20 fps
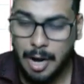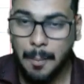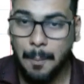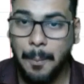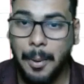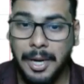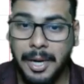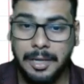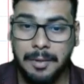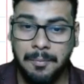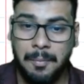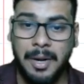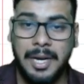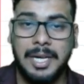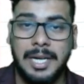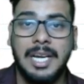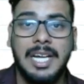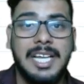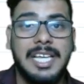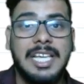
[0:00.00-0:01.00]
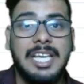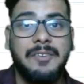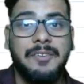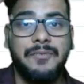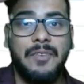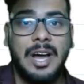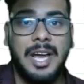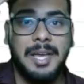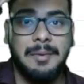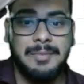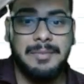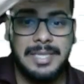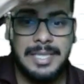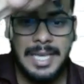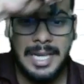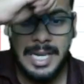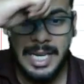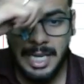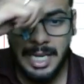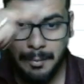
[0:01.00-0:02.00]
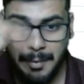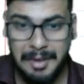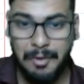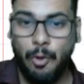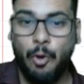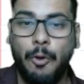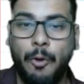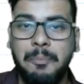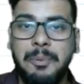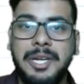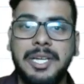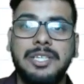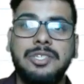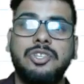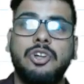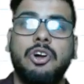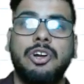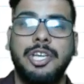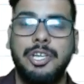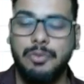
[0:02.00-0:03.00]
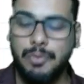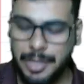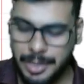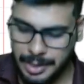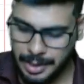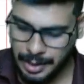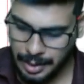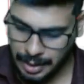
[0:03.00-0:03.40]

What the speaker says: But if I am selling my opening stock units in the